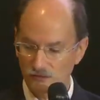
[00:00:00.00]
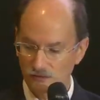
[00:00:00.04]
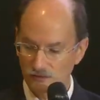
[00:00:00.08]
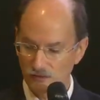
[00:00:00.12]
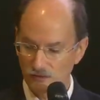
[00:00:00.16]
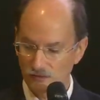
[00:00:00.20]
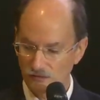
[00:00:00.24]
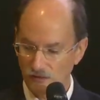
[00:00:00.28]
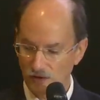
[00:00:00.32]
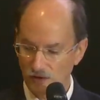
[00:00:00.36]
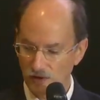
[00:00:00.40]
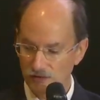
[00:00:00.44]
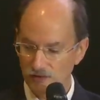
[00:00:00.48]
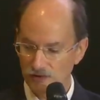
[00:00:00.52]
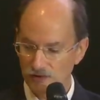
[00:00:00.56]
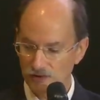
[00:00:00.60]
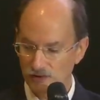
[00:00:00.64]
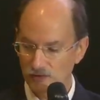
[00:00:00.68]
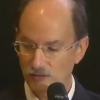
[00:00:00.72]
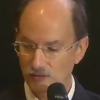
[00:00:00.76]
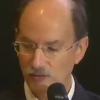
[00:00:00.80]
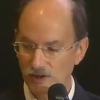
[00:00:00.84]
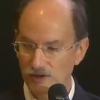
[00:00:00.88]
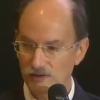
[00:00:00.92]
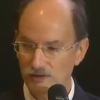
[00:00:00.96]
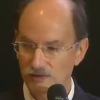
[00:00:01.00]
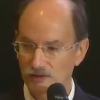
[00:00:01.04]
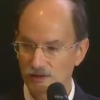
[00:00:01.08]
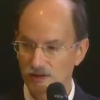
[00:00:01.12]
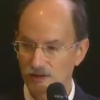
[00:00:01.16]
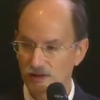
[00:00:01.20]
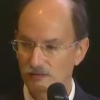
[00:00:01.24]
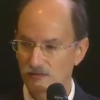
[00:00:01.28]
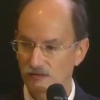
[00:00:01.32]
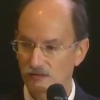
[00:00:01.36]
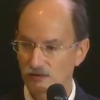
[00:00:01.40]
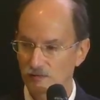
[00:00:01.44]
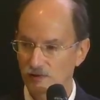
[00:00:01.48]
the farthest away you can
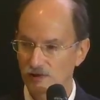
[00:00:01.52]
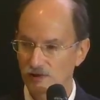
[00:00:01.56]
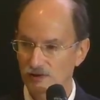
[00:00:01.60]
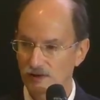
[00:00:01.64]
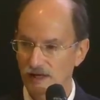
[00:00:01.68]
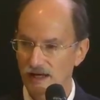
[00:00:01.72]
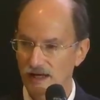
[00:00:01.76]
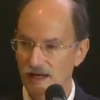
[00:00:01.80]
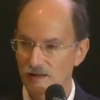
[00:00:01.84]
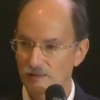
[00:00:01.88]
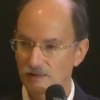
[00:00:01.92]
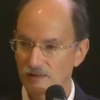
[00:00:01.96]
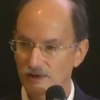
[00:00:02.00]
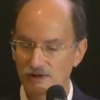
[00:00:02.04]
get from our lab